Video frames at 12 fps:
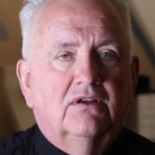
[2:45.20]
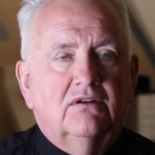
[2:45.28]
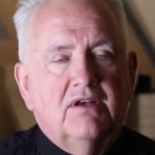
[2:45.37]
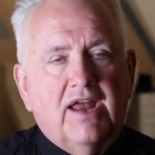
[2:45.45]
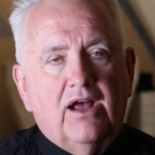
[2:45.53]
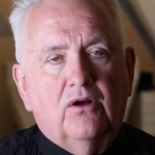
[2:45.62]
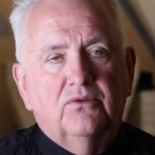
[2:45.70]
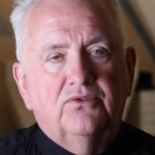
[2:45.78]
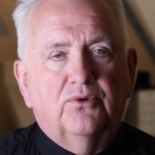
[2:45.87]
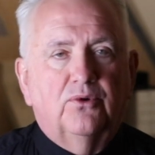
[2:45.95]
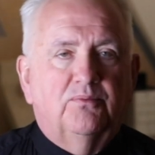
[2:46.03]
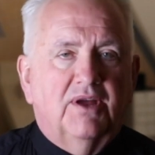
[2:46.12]
now
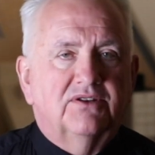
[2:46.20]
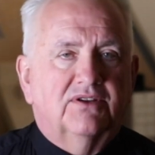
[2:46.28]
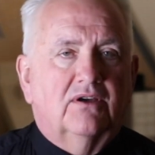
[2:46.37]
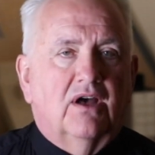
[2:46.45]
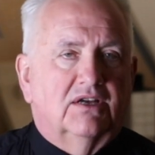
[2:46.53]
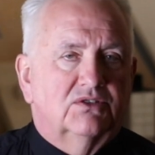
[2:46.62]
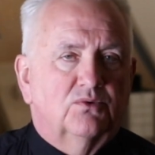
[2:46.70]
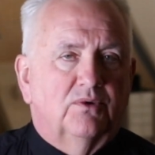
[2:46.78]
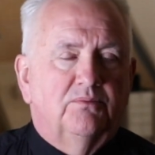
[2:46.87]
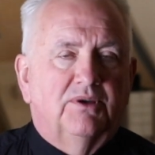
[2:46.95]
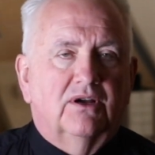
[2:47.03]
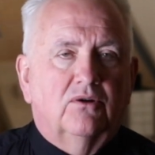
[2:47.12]
through Pentecost
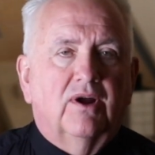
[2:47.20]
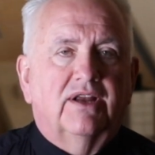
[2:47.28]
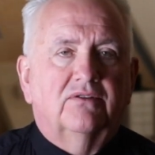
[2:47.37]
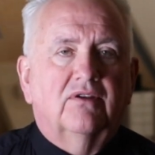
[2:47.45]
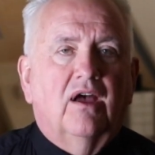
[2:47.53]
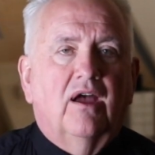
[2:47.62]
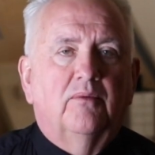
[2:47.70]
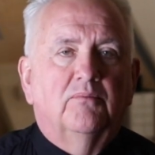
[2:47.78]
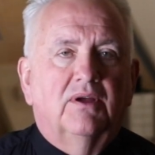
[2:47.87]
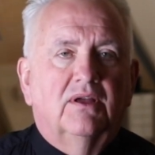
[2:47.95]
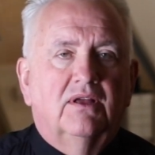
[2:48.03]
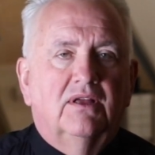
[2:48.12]
would be a great time
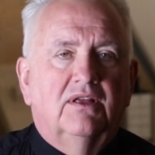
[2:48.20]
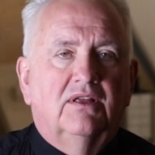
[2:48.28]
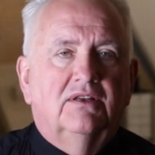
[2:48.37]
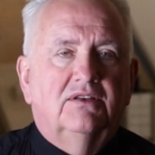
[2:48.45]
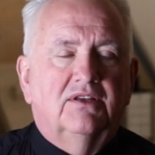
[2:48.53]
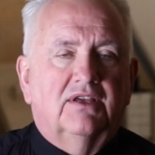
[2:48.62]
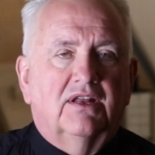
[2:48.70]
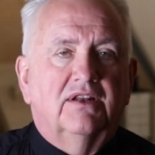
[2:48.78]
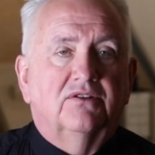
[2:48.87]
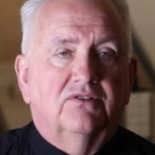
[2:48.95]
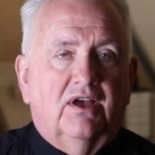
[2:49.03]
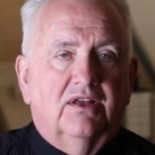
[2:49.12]
to get
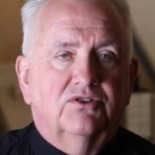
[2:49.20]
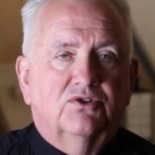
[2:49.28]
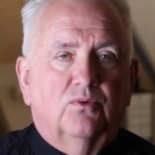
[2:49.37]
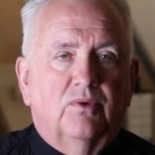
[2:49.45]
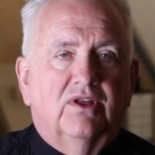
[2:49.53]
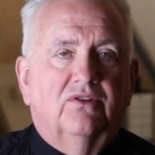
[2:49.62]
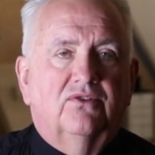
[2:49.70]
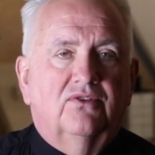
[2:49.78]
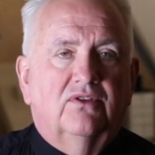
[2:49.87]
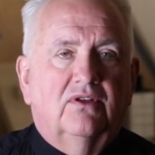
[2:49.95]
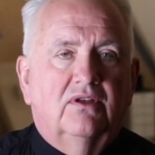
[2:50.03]
in touch with